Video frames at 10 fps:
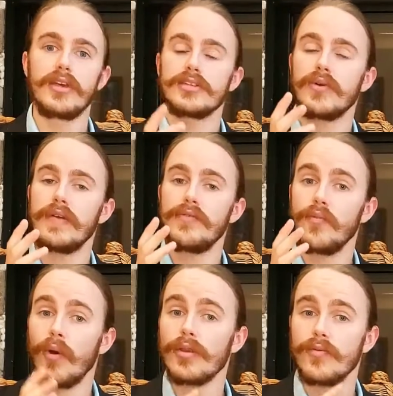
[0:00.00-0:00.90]
So if you
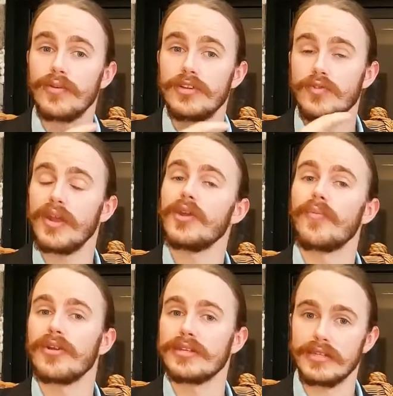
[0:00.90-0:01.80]
want to retrain your
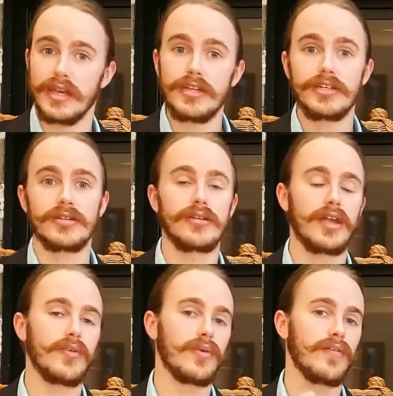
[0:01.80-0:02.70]
pronunciation
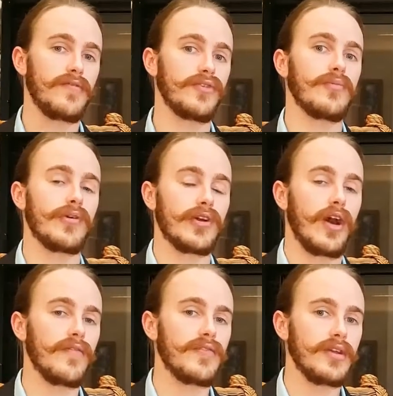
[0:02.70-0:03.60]
and you want to feel more
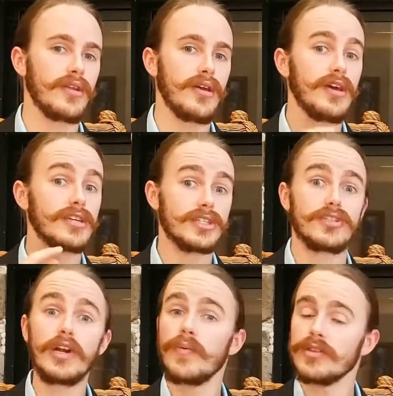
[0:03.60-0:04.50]
confident,
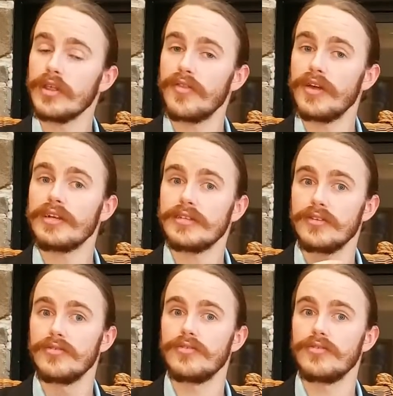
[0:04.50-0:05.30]
start with the things that you